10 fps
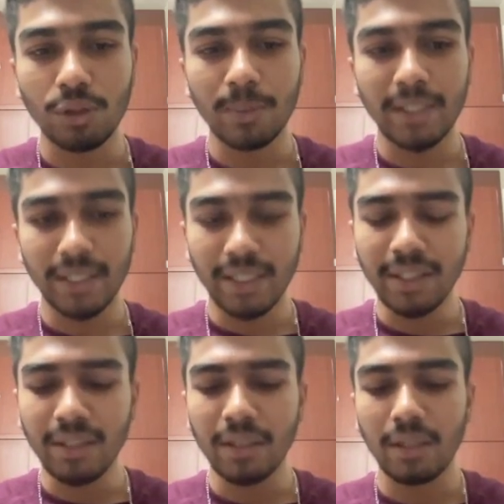to be
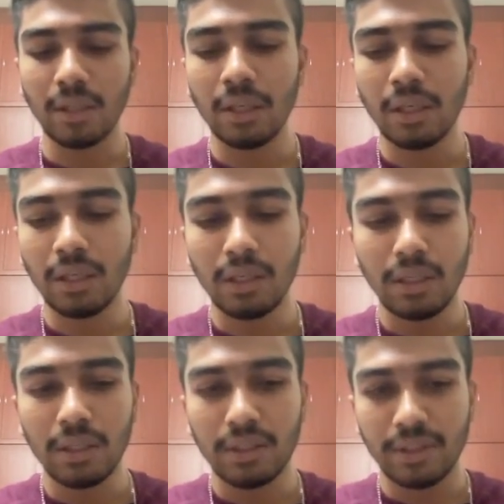int
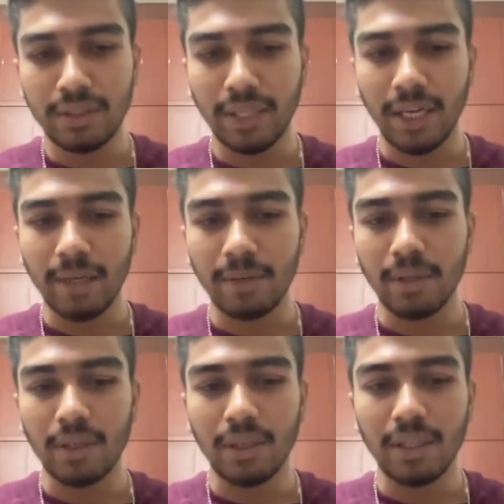
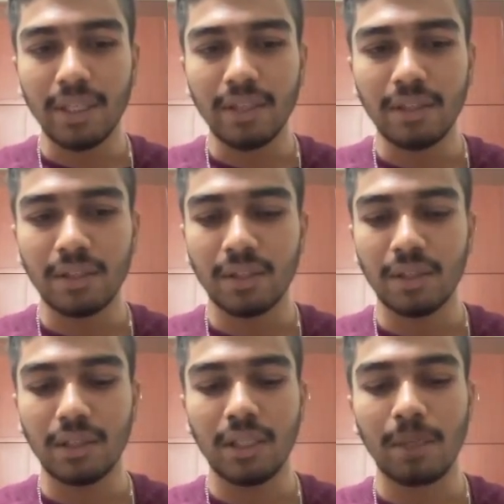type int.
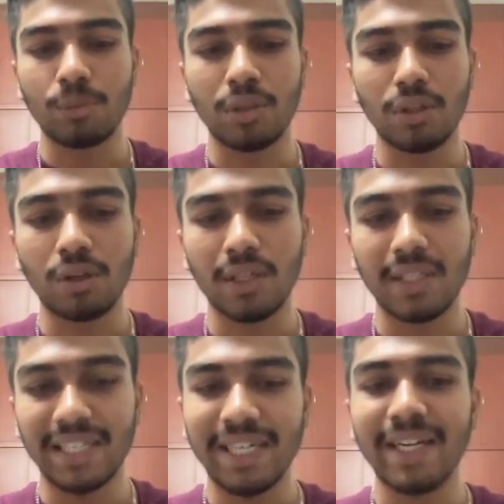I'm going to call
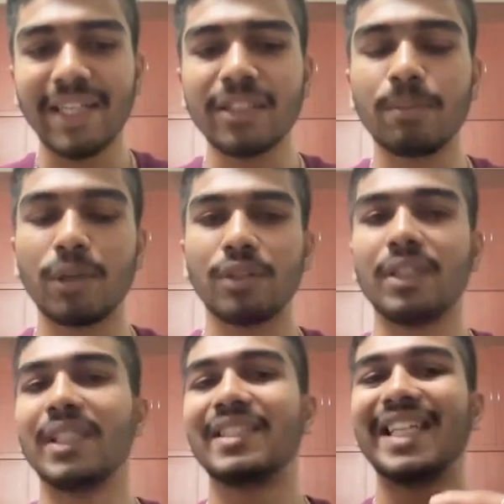it index because
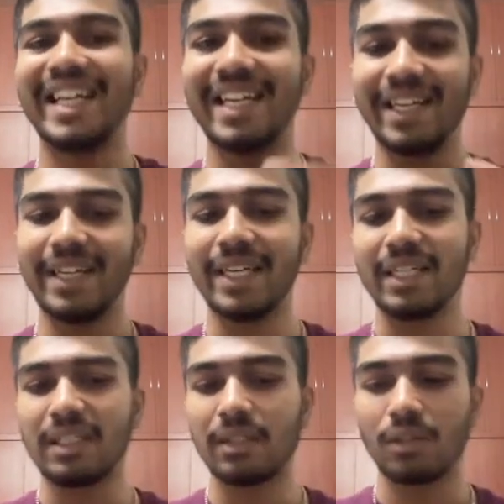it is the
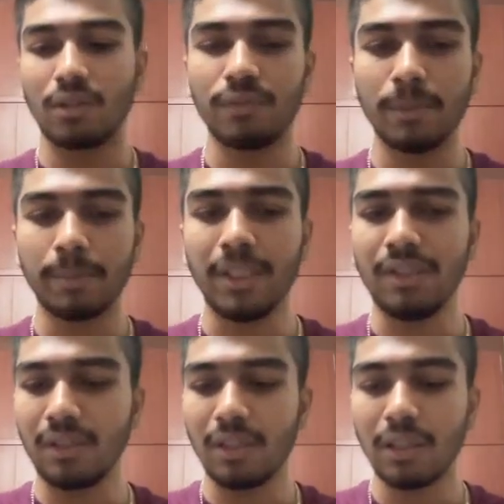index of the
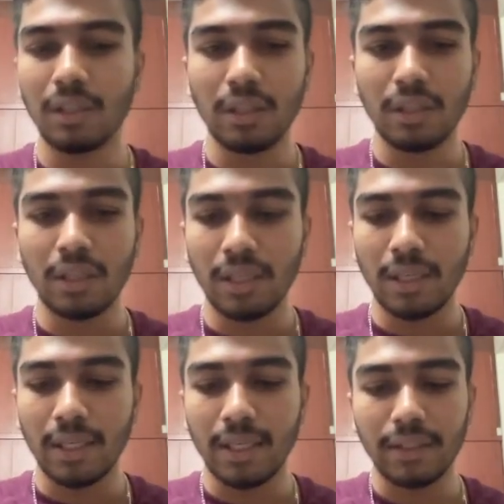piece,
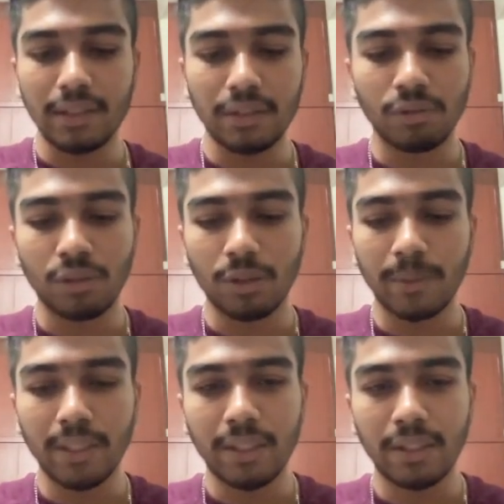and this is going to
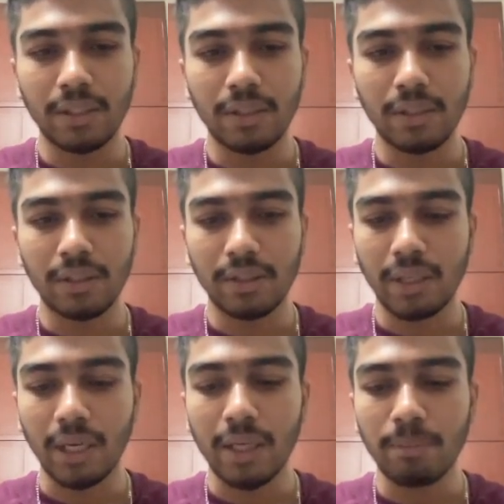be
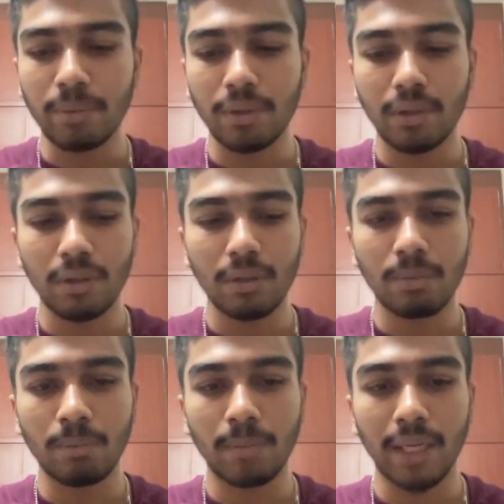type
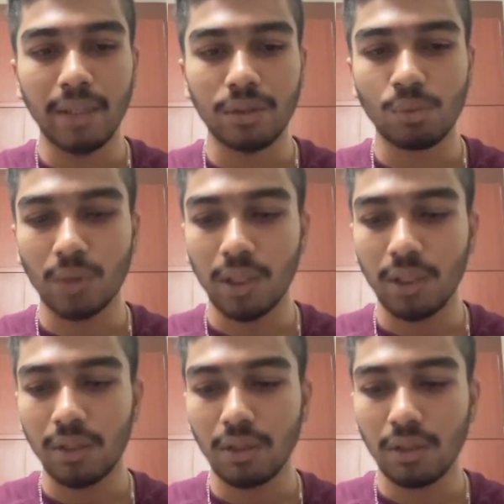-1
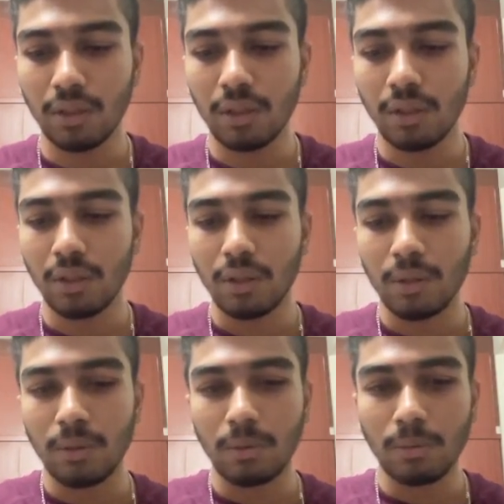
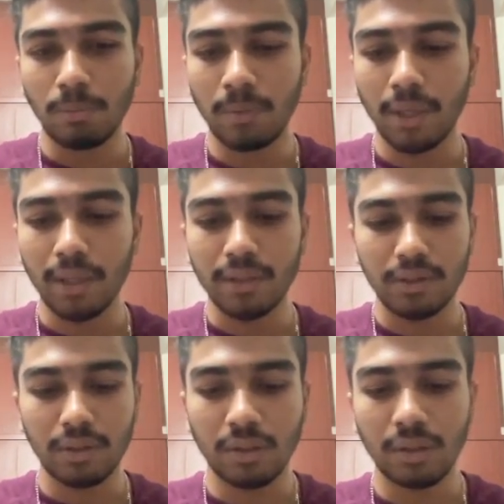
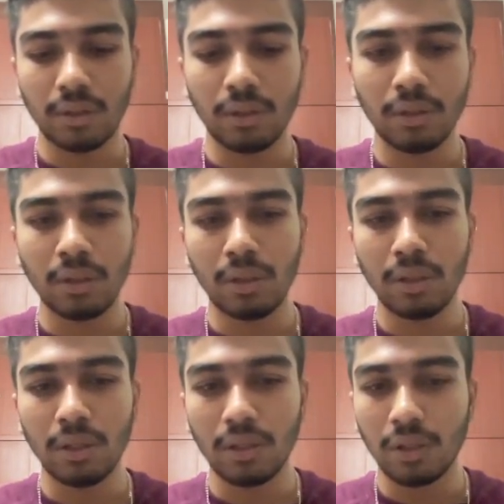plus
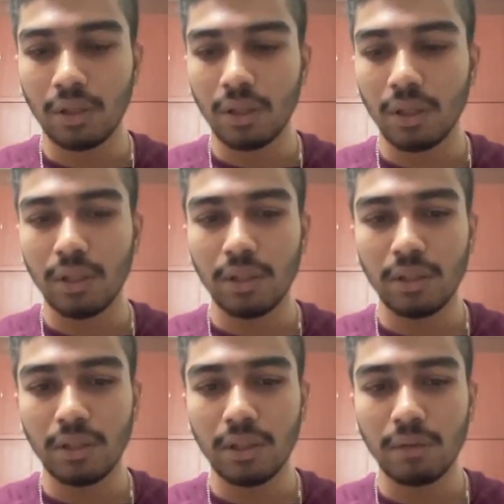color
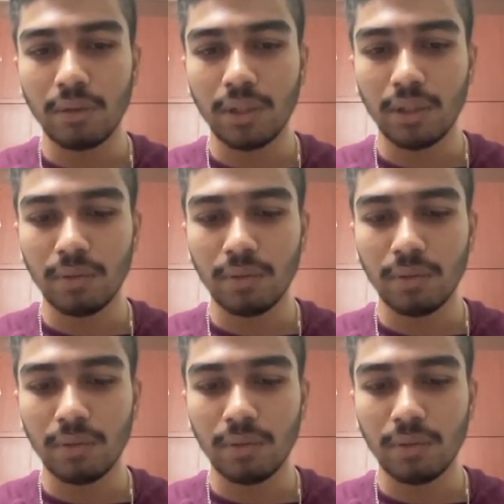equal